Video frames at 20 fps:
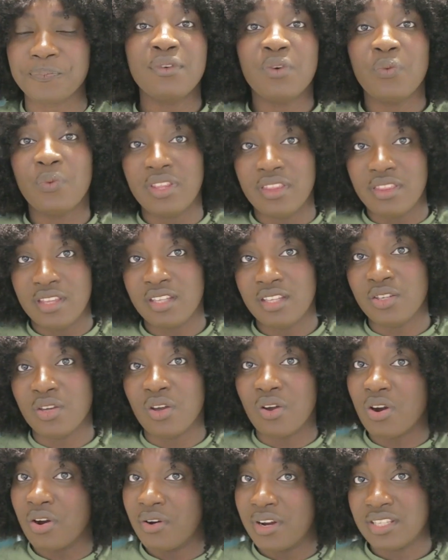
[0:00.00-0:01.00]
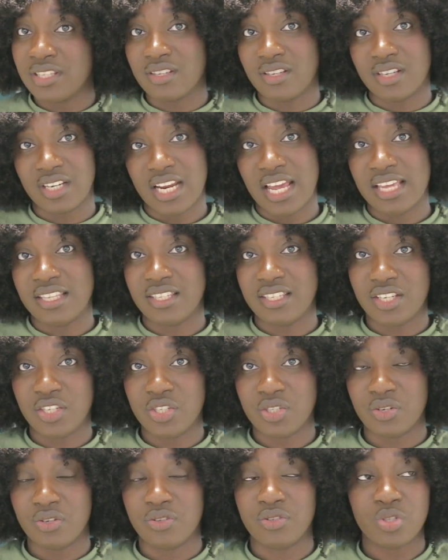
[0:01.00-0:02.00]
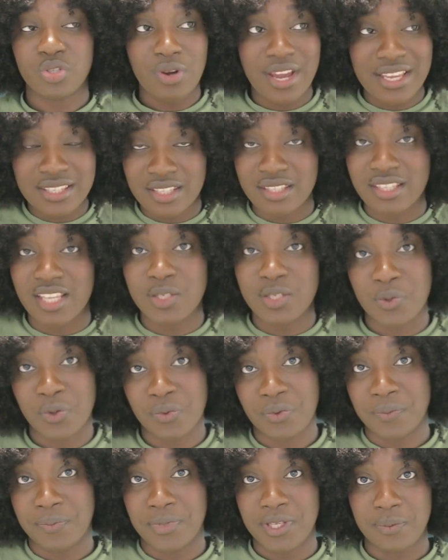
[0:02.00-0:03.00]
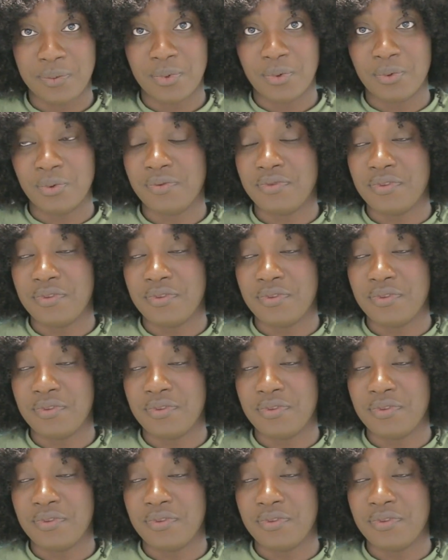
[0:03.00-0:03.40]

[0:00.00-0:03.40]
Even within your current organization, try to network with people.